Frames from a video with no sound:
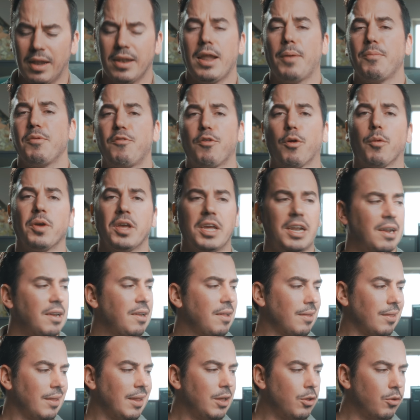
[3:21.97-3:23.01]
Now, before we get into
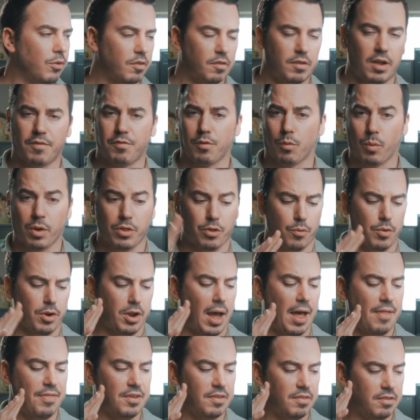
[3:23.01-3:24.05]
the legal stuff or whether or
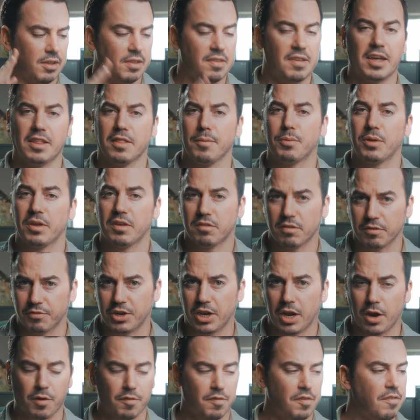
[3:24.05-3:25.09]
not this could take the place of an
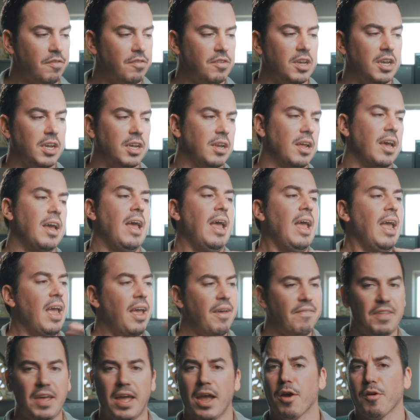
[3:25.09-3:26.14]
AR-15,
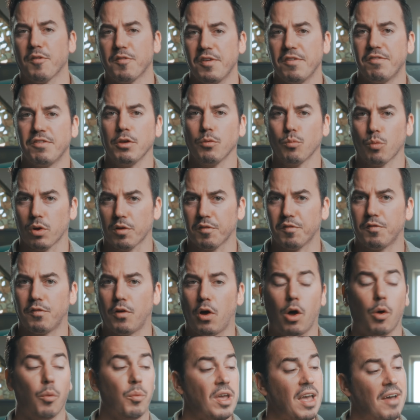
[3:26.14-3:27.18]
if the AR-15 were to
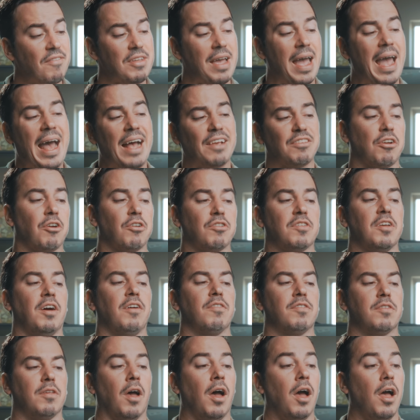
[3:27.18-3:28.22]
fall, we have to ask
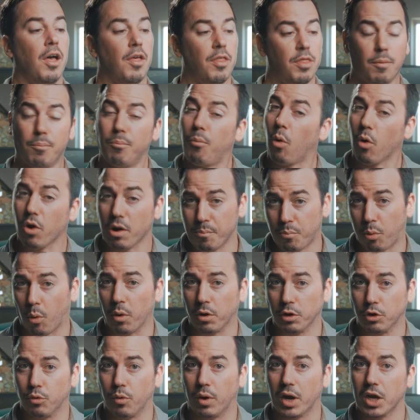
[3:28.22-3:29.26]
ourselves the more
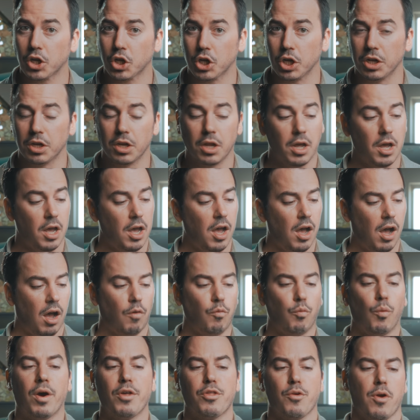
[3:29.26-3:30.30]
important question
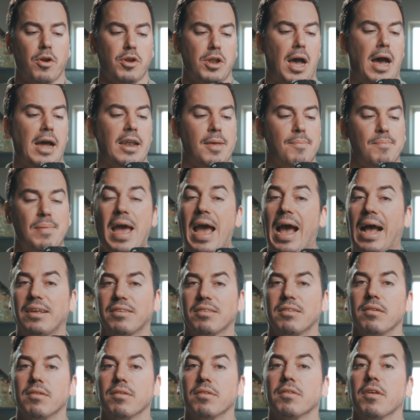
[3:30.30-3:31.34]
of whether or not it
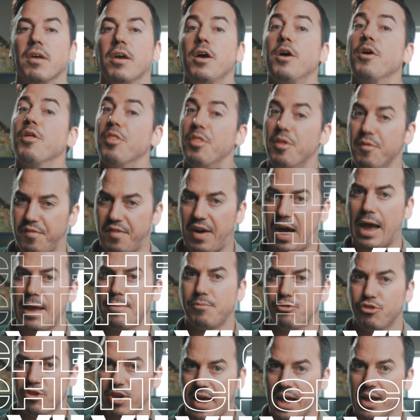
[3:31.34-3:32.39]
passes the vibe
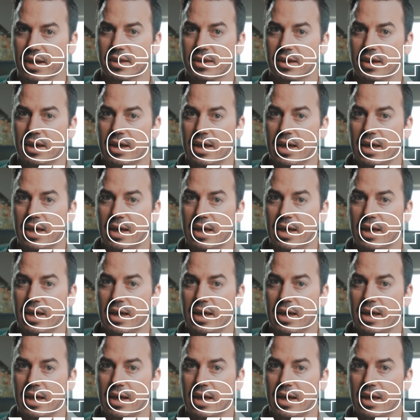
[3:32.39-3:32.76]
check.